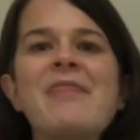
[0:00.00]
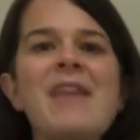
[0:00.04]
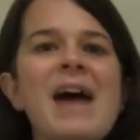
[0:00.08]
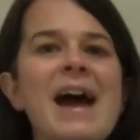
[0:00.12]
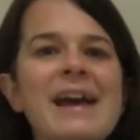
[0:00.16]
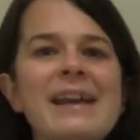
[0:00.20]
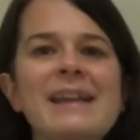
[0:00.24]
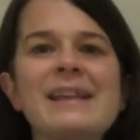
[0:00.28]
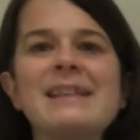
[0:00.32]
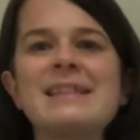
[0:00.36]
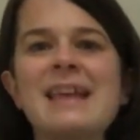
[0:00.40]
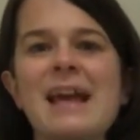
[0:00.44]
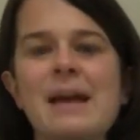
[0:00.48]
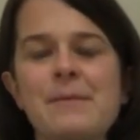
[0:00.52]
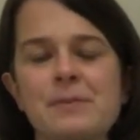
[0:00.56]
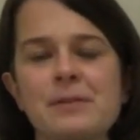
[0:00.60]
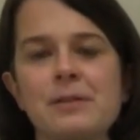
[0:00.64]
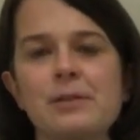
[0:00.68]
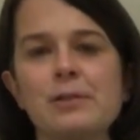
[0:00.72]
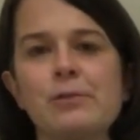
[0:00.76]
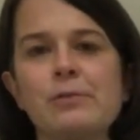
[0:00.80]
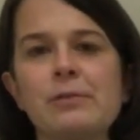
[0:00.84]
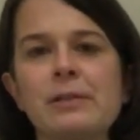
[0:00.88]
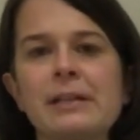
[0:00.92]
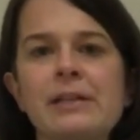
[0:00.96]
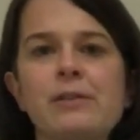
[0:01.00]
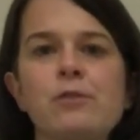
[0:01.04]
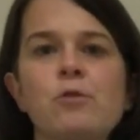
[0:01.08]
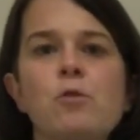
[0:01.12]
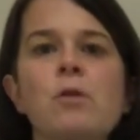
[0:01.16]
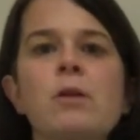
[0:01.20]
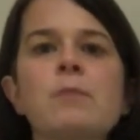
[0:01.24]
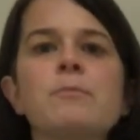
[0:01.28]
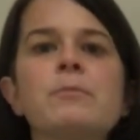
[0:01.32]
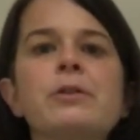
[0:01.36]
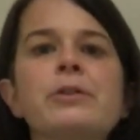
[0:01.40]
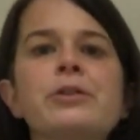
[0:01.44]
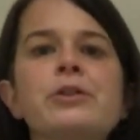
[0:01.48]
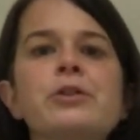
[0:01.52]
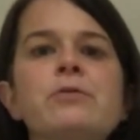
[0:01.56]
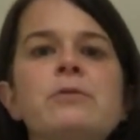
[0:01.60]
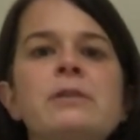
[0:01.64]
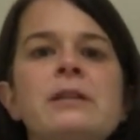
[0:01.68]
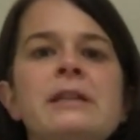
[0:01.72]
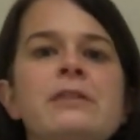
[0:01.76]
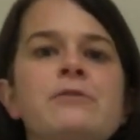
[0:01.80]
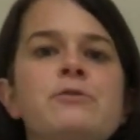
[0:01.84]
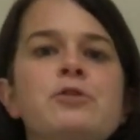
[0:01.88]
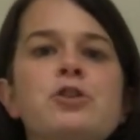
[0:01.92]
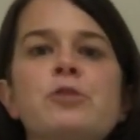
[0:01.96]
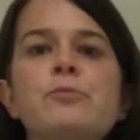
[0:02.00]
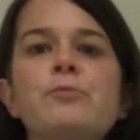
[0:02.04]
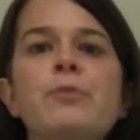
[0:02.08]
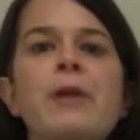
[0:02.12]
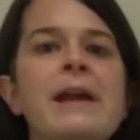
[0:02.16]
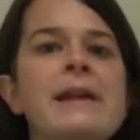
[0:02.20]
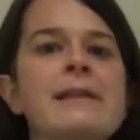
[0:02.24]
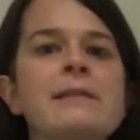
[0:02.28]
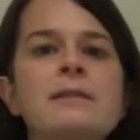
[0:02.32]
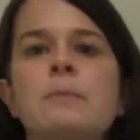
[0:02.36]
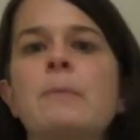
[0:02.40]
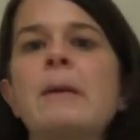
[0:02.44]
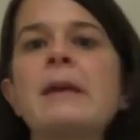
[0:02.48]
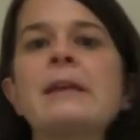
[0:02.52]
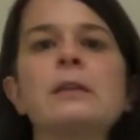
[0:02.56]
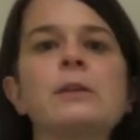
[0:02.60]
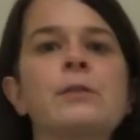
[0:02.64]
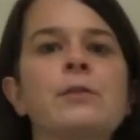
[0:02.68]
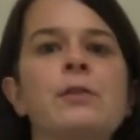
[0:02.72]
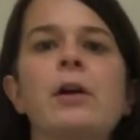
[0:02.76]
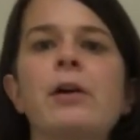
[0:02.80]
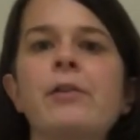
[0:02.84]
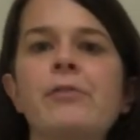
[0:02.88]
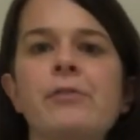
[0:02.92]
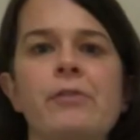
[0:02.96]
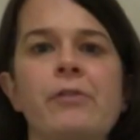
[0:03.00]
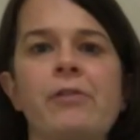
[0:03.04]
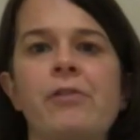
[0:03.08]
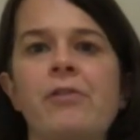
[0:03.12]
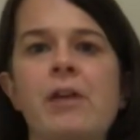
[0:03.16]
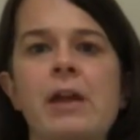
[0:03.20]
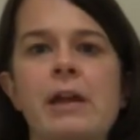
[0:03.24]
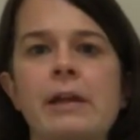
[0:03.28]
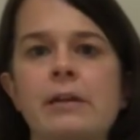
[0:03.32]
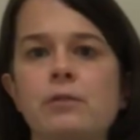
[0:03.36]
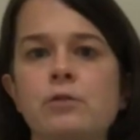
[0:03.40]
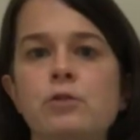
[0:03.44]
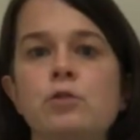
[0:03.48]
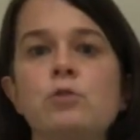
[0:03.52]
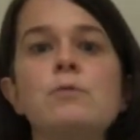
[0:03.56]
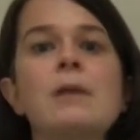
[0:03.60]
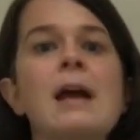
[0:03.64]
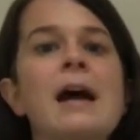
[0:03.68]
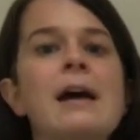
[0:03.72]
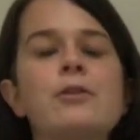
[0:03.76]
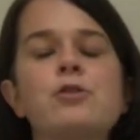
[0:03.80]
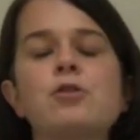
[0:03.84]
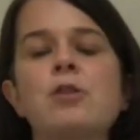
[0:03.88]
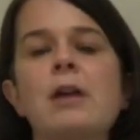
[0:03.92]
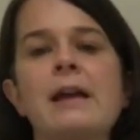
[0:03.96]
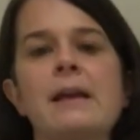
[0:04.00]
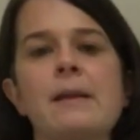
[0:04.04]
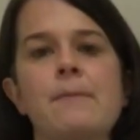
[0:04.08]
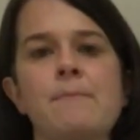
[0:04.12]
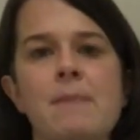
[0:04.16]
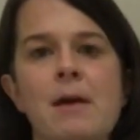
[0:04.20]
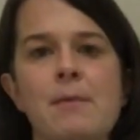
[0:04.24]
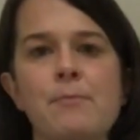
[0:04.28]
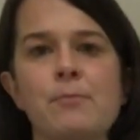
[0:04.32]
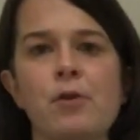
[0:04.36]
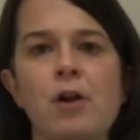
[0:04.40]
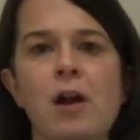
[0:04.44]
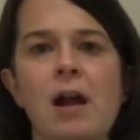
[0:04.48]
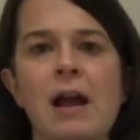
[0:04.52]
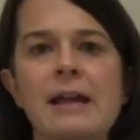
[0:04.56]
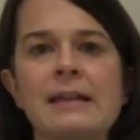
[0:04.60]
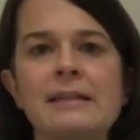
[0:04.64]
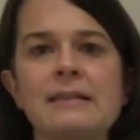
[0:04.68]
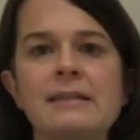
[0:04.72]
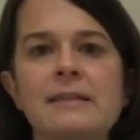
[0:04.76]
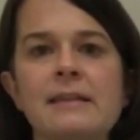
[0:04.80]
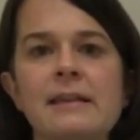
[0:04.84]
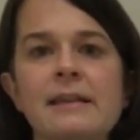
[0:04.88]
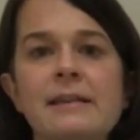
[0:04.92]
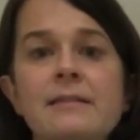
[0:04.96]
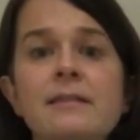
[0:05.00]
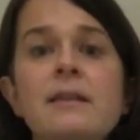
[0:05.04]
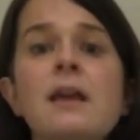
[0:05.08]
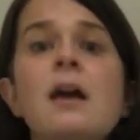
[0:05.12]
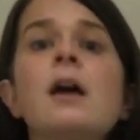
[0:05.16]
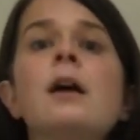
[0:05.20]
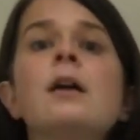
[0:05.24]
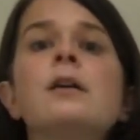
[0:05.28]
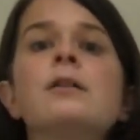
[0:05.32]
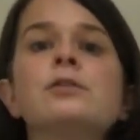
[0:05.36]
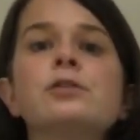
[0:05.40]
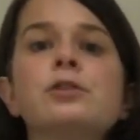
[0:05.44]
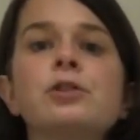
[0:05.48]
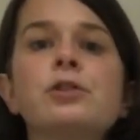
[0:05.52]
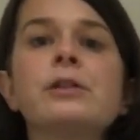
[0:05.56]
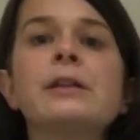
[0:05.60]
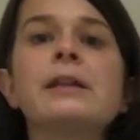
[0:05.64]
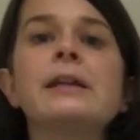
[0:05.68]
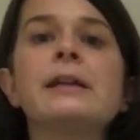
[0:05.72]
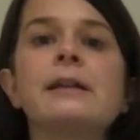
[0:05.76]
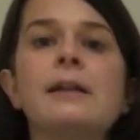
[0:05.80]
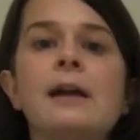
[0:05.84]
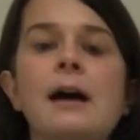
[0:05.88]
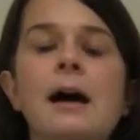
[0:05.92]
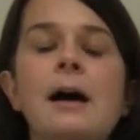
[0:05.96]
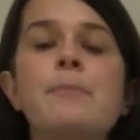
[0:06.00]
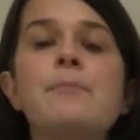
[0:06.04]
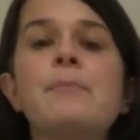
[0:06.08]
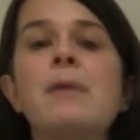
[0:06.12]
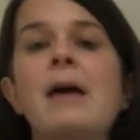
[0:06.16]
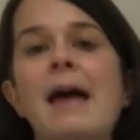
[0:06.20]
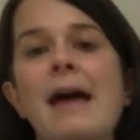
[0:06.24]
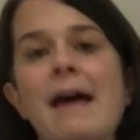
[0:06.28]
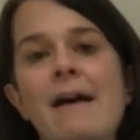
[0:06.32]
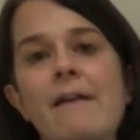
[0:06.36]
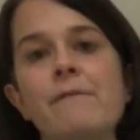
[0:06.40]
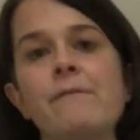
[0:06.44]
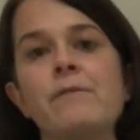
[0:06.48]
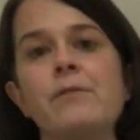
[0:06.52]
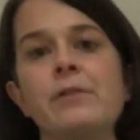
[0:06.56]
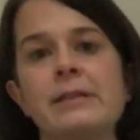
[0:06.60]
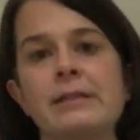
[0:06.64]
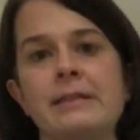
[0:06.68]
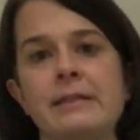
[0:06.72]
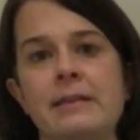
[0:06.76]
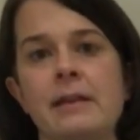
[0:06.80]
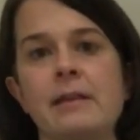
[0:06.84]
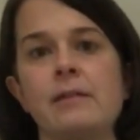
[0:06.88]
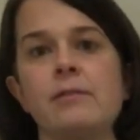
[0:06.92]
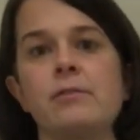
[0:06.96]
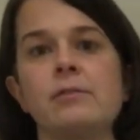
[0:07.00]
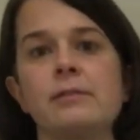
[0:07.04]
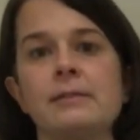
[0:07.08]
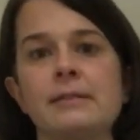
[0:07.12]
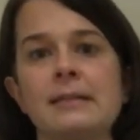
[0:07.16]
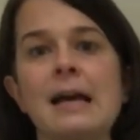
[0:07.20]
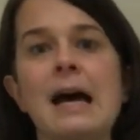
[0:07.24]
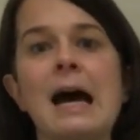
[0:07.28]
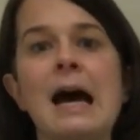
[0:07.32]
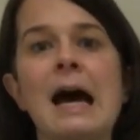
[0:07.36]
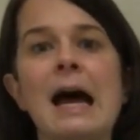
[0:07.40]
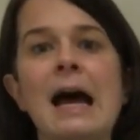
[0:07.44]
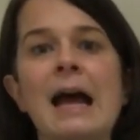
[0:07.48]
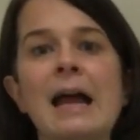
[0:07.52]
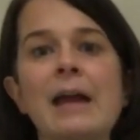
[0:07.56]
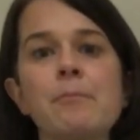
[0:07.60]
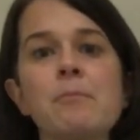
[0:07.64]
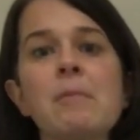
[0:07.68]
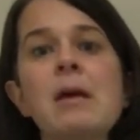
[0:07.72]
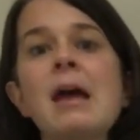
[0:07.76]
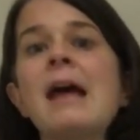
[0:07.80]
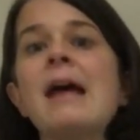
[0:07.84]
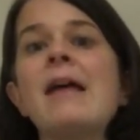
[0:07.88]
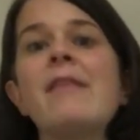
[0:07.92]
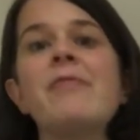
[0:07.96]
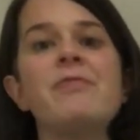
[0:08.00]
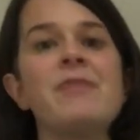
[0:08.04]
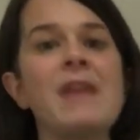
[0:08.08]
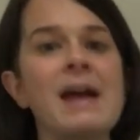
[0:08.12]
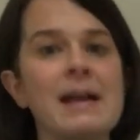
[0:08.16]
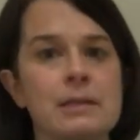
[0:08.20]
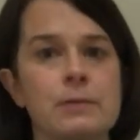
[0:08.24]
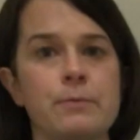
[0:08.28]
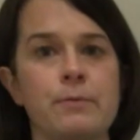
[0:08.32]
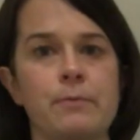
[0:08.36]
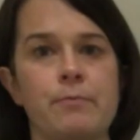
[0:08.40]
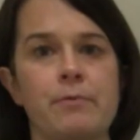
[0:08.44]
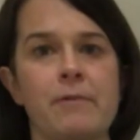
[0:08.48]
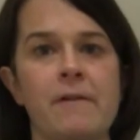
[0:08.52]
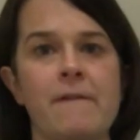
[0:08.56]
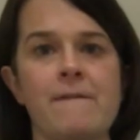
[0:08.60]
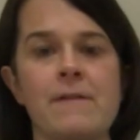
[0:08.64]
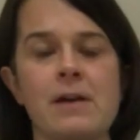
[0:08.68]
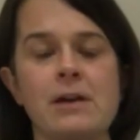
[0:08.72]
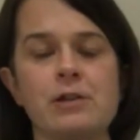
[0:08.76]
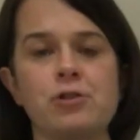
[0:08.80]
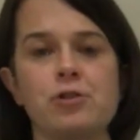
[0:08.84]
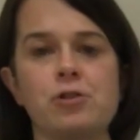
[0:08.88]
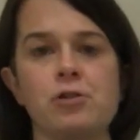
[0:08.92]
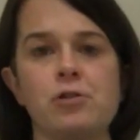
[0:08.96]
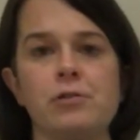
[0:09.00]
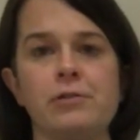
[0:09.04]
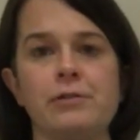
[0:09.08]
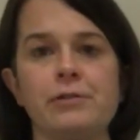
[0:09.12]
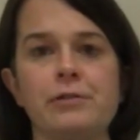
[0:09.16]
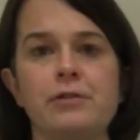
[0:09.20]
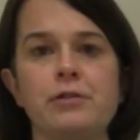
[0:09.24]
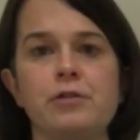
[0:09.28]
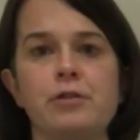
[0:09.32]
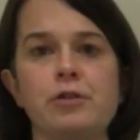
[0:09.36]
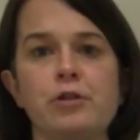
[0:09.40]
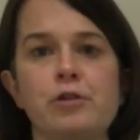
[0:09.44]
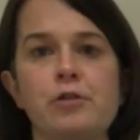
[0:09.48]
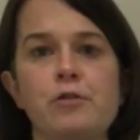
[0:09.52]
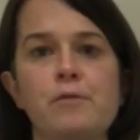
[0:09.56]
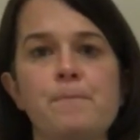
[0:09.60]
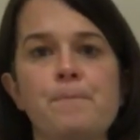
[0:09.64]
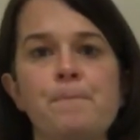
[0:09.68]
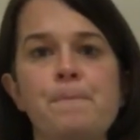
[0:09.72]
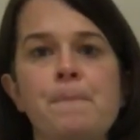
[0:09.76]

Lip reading: That is absolutely normal. You need your brain space for other things. Do not try to memorize this. Look it up every single time. That's what professionals do.